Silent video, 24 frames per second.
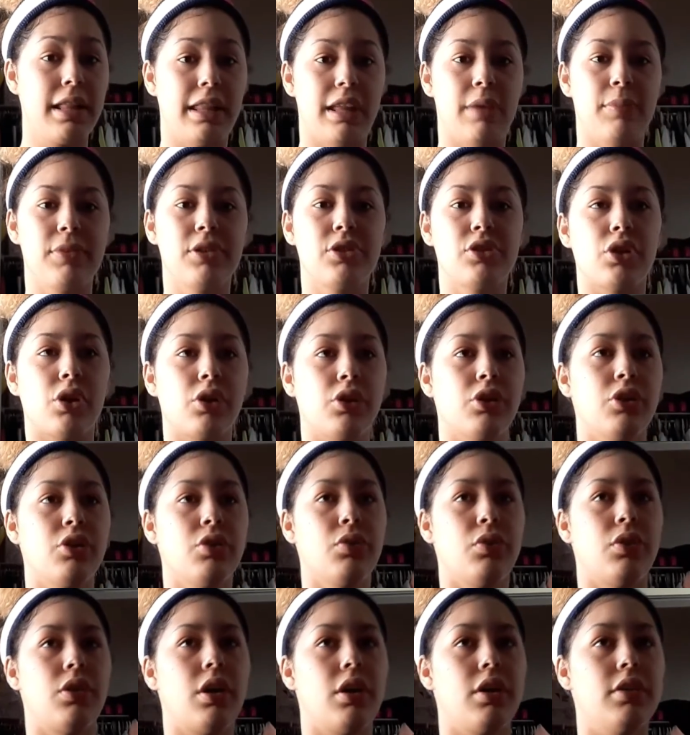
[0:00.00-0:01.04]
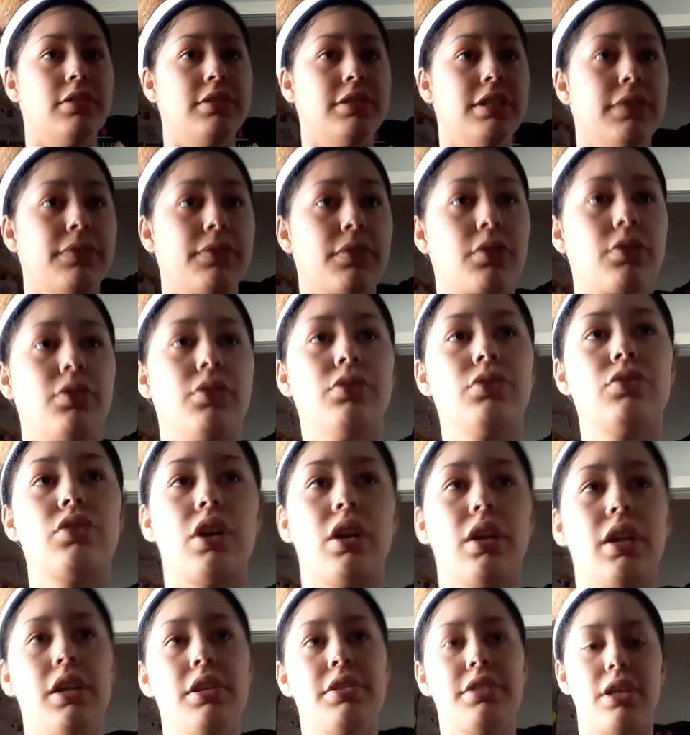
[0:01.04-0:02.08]
Let me show you the difficult
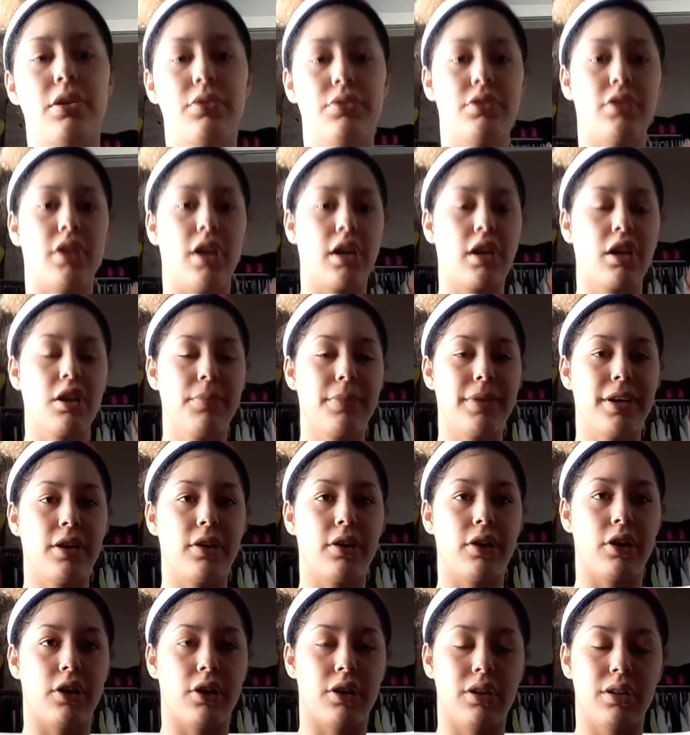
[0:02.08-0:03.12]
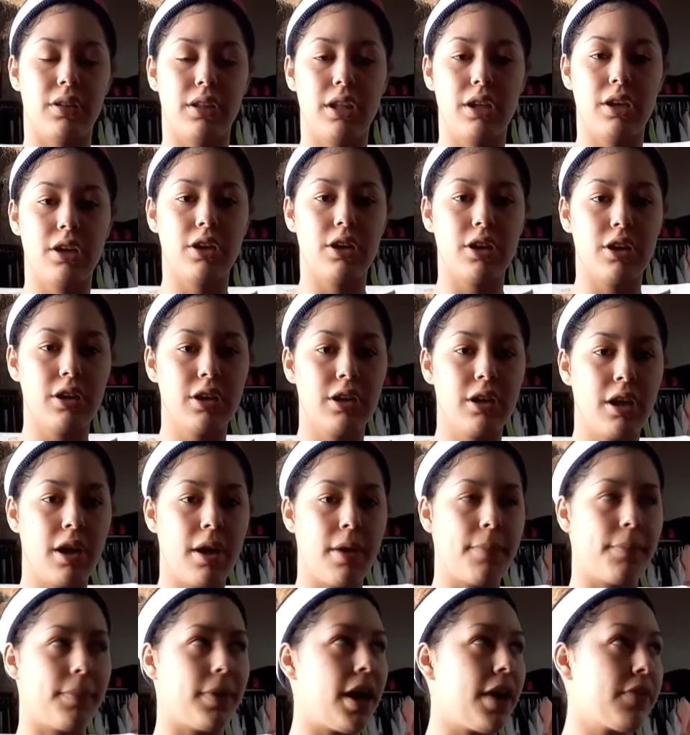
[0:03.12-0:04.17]
drawings I was talking about earlier,
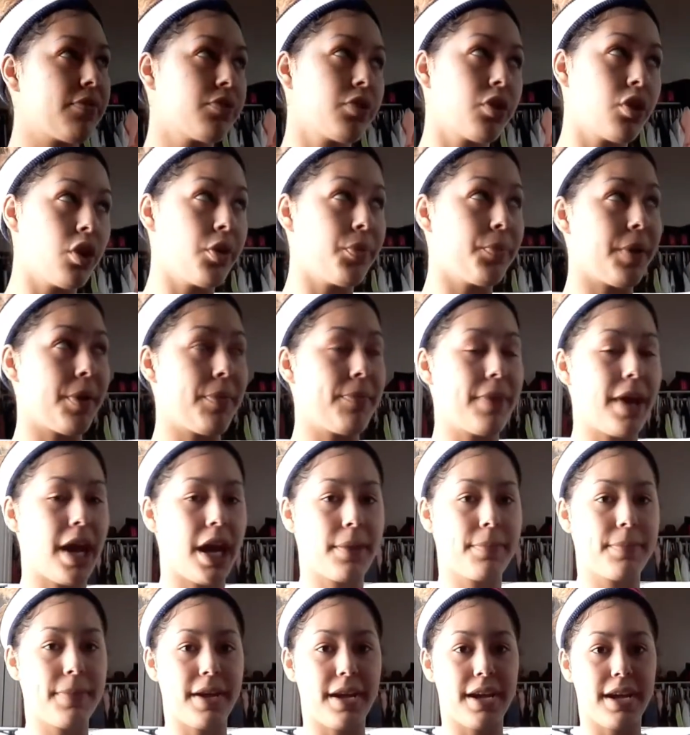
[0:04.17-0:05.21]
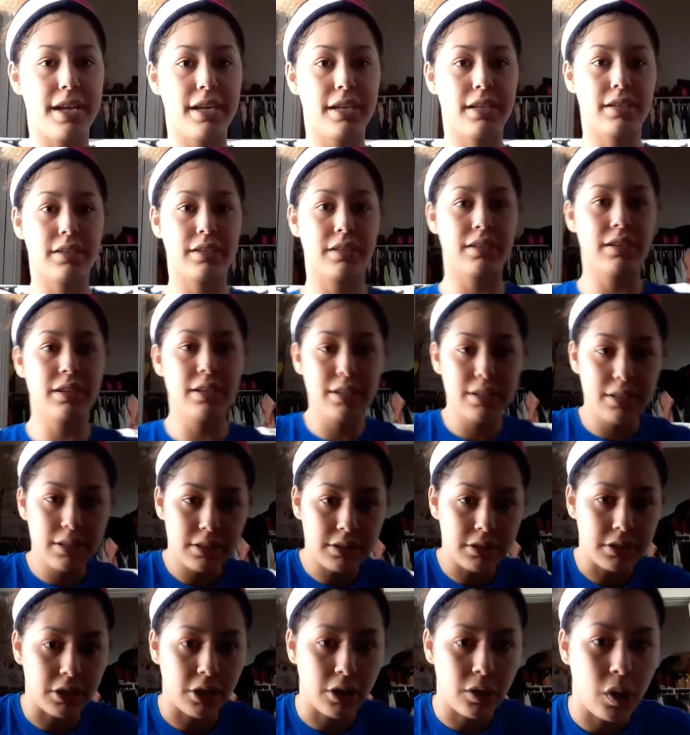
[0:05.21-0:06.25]
but I have to go in my backpack,
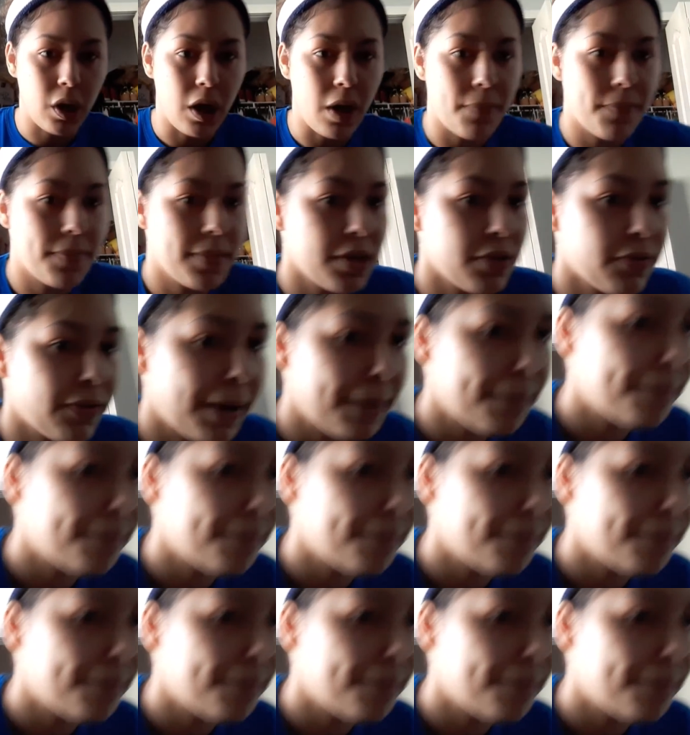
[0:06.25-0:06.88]
so I'll be